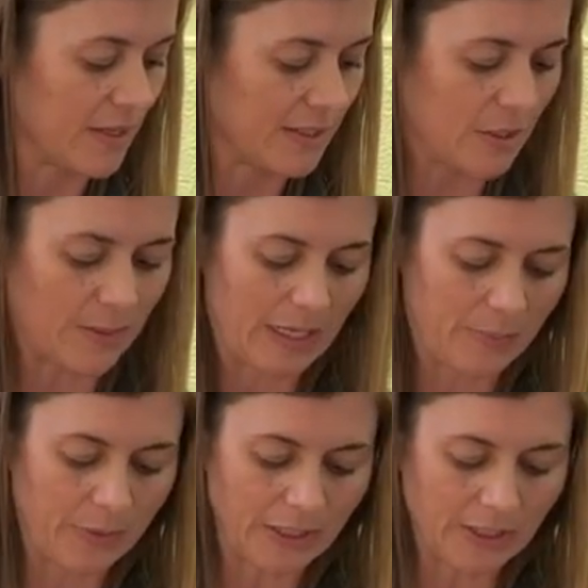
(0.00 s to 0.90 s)
So I'm gonna
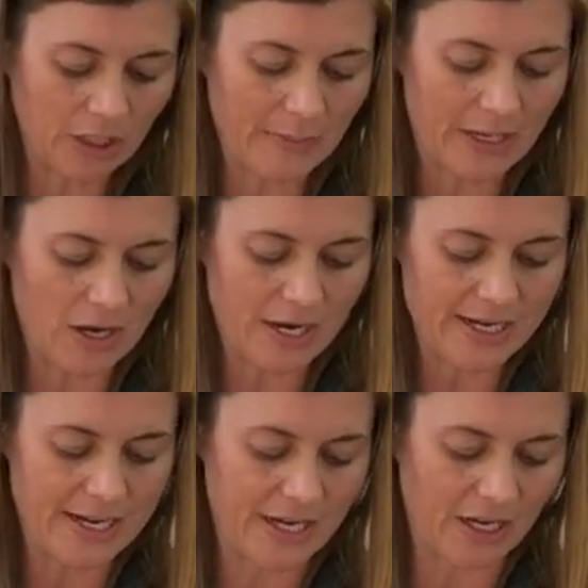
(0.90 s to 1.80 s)
put a little bit on
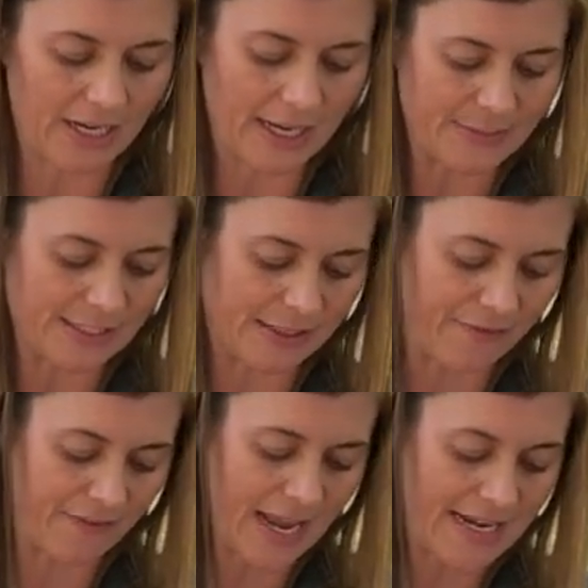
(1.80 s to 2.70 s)
here and I'm just gonna
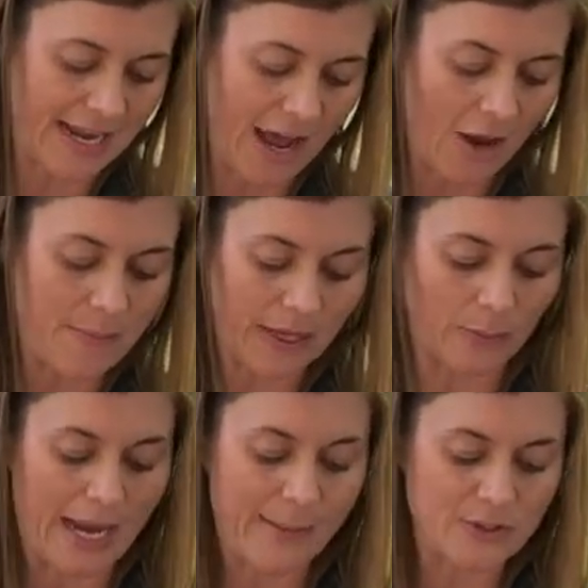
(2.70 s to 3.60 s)
flatten it out. And by the
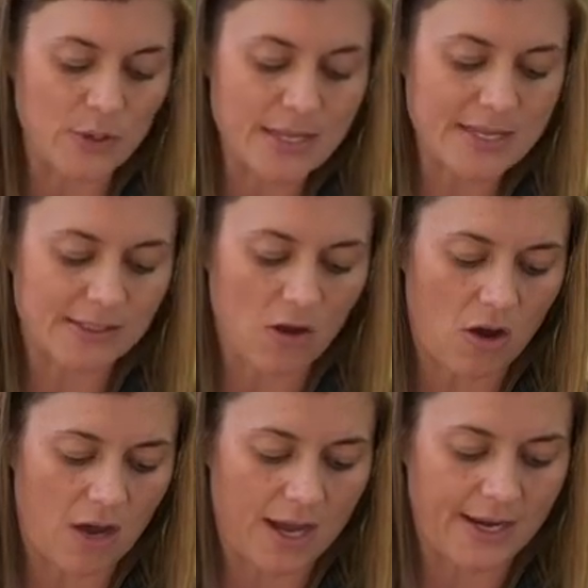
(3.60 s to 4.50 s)
way, I'm doing this
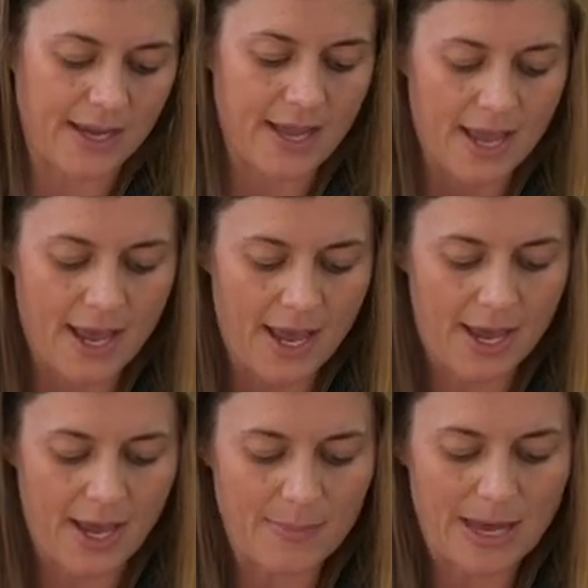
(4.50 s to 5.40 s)
on
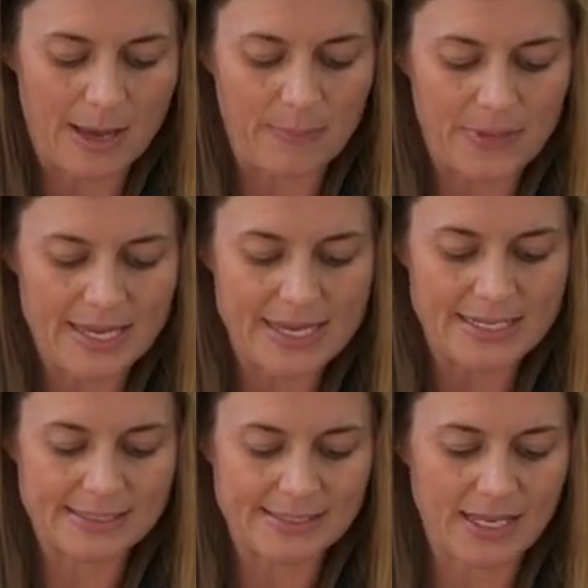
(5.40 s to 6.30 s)
a
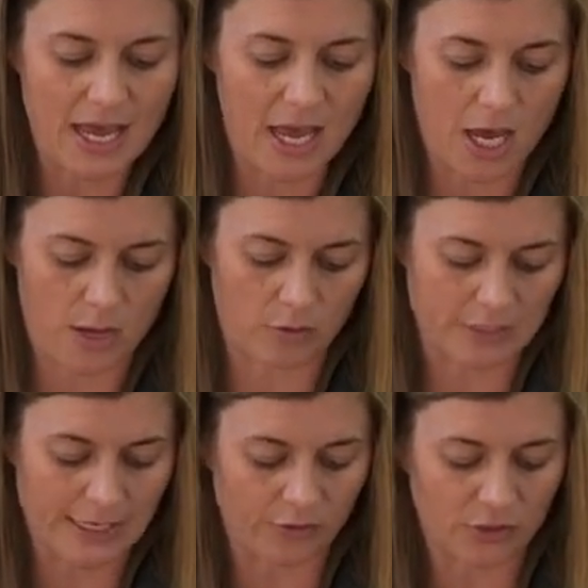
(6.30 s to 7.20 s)
piece or
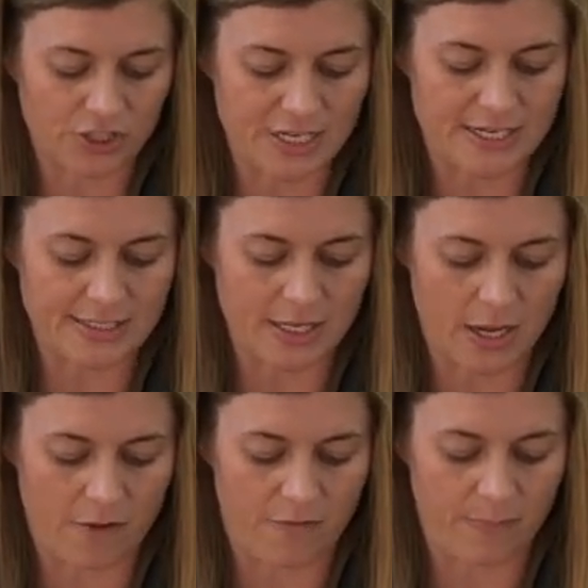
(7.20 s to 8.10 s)
several sheets
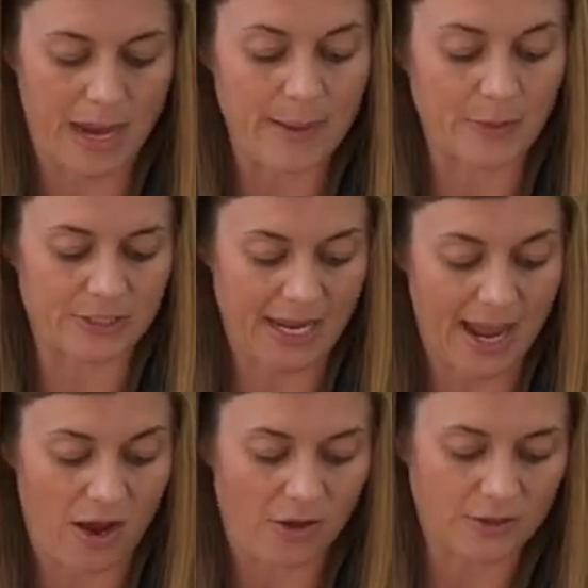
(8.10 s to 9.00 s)
of paper
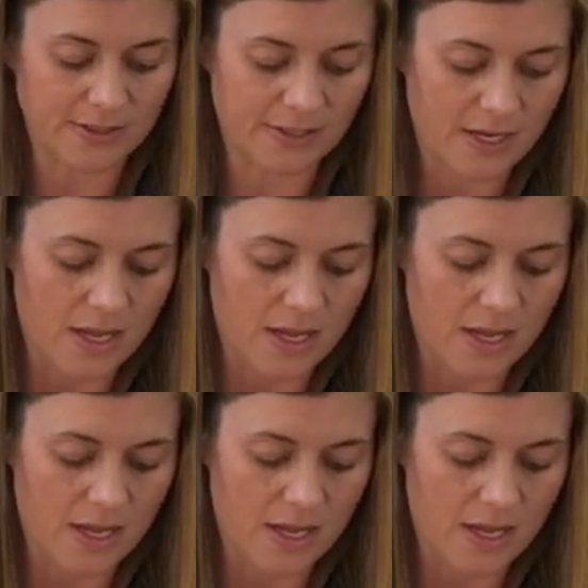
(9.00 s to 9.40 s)
towels.